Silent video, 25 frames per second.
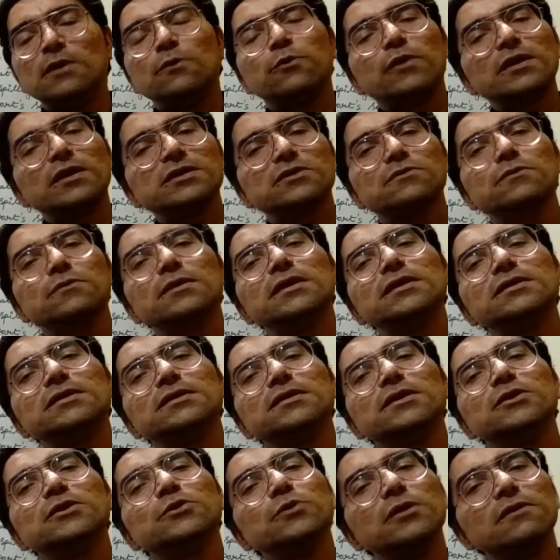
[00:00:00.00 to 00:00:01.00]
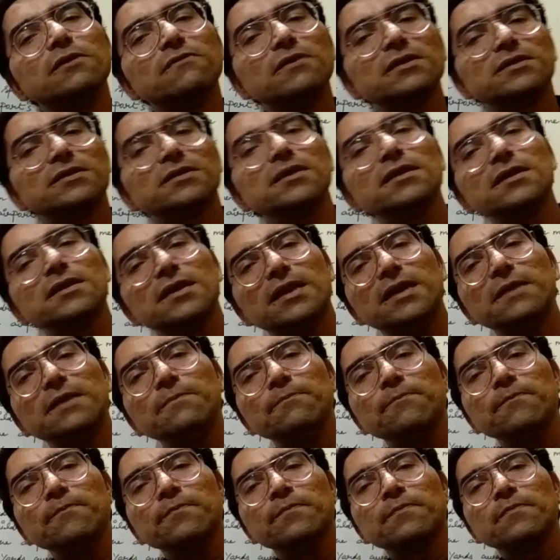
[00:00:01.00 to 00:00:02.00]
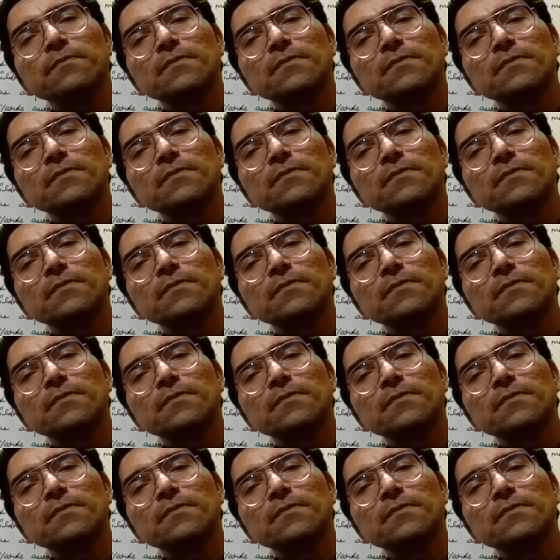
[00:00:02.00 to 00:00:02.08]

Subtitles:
First one is the universal theme,